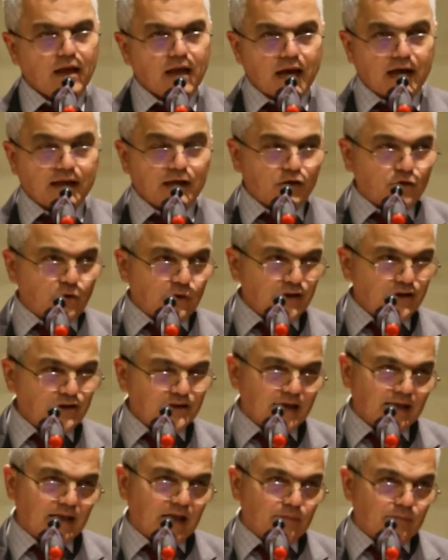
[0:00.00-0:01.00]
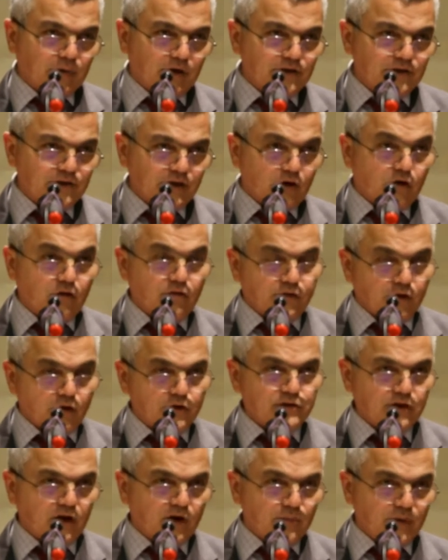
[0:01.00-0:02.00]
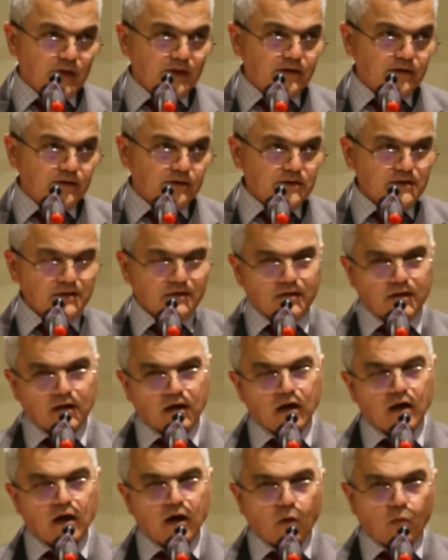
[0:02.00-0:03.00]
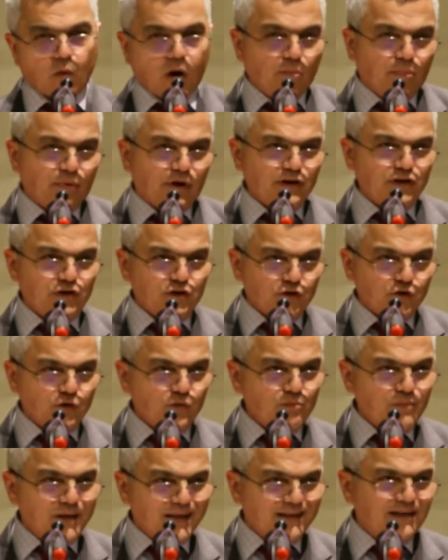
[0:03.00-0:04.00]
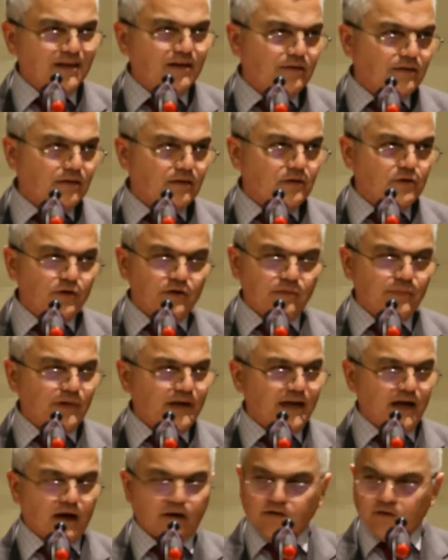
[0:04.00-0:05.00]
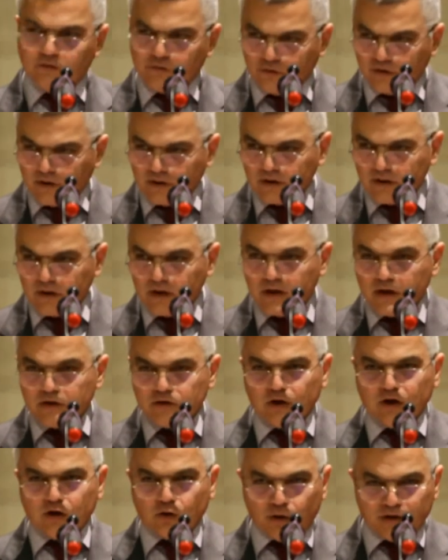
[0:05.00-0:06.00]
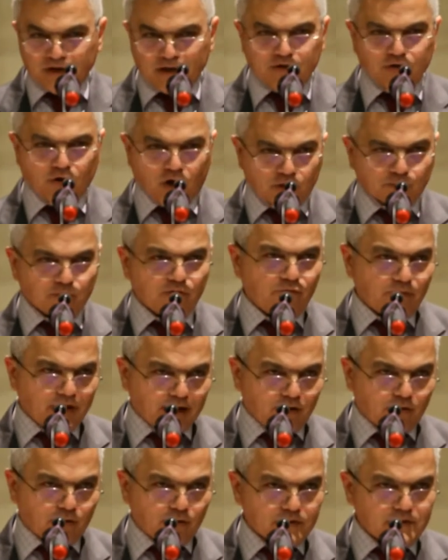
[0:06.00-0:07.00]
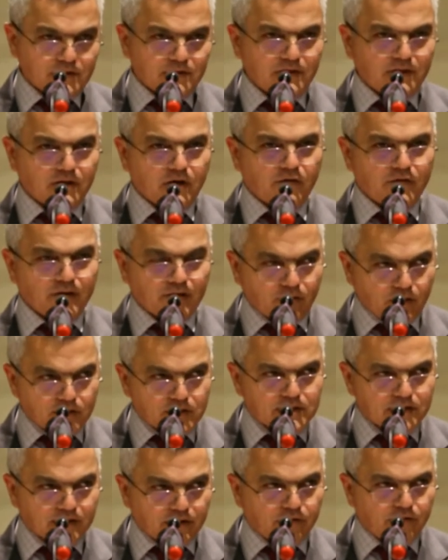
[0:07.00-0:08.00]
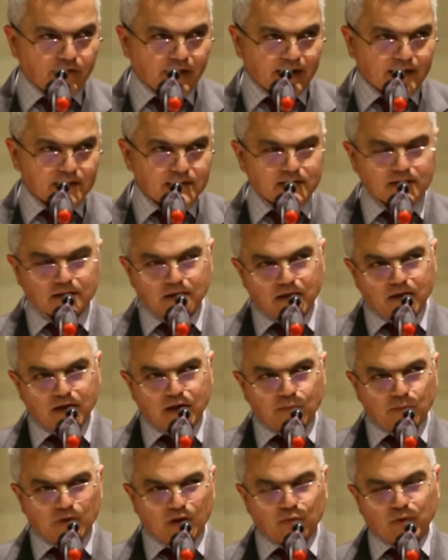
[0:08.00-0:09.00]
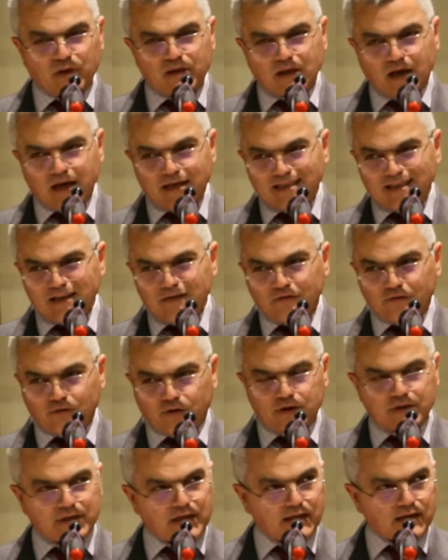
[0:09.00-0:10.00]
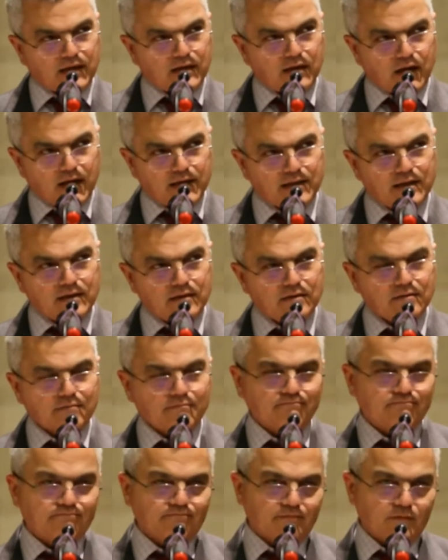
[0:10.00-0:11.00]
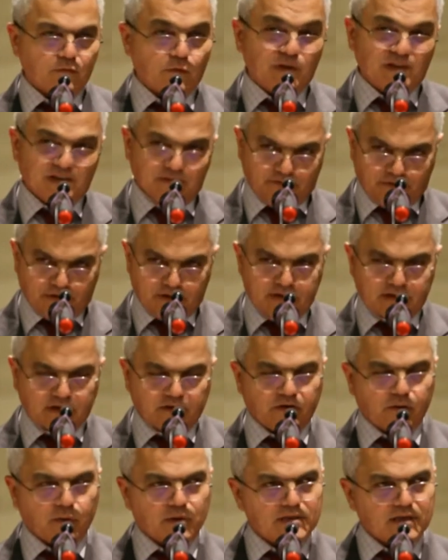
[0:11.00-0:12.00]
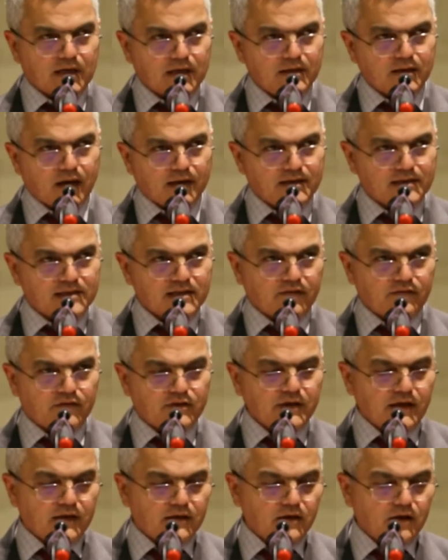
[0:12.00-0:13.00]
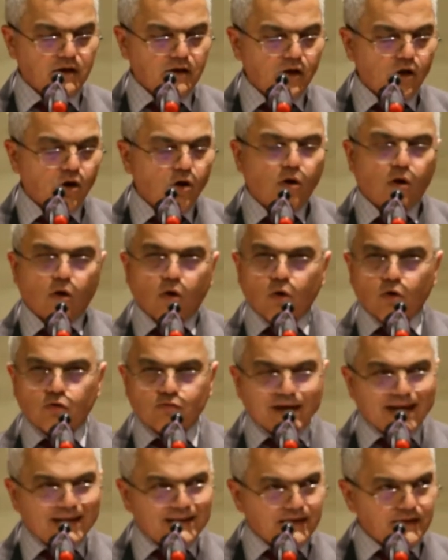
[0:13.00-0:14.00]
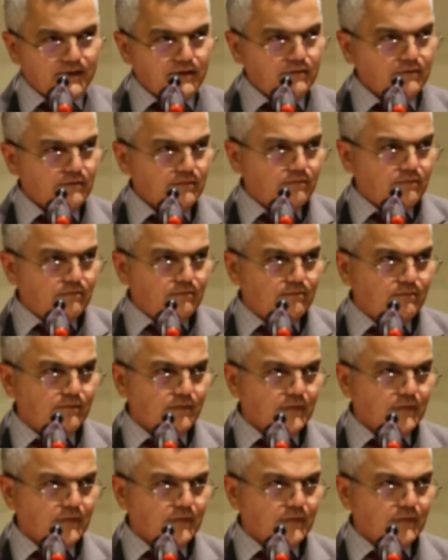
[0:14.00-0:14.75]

And according to Talat Pasha, of those Armenians, 1.2 million couldn't be accounted for. So according to Ottoman records of their own surveys, between 1914 and 1917, already